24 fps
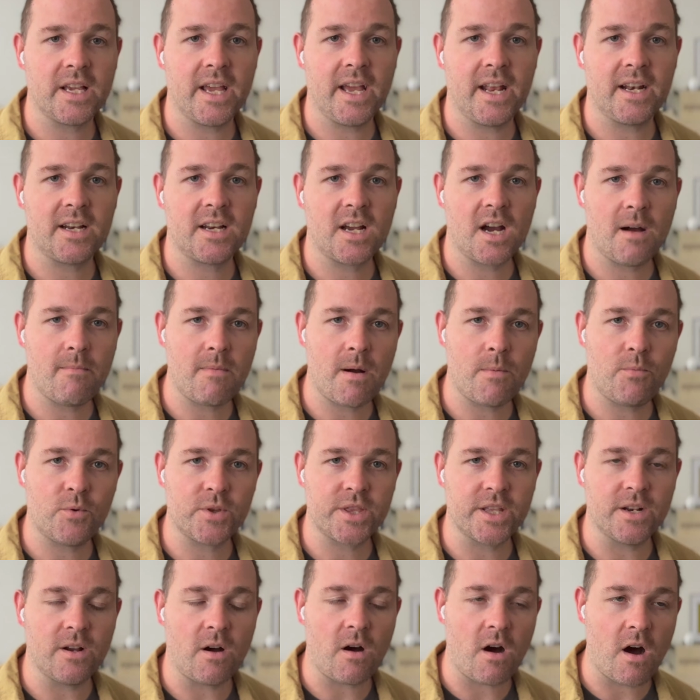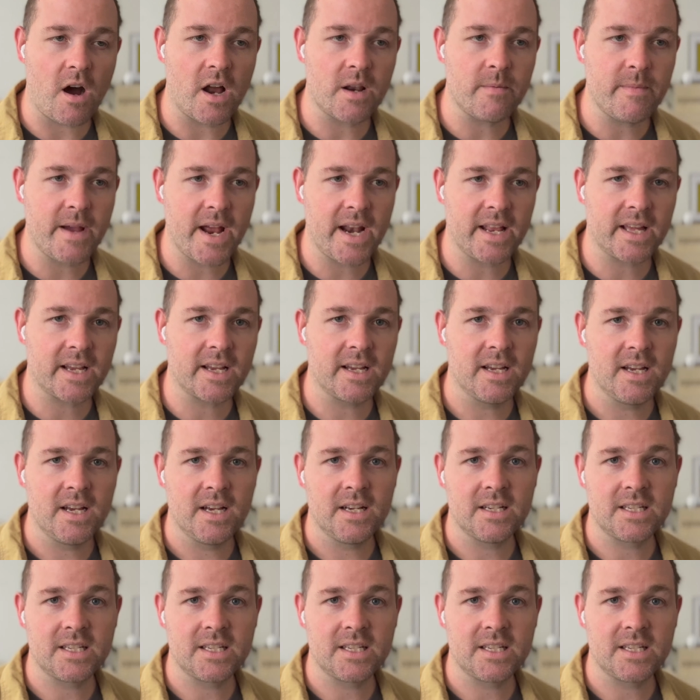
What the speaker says: and come up with an automatic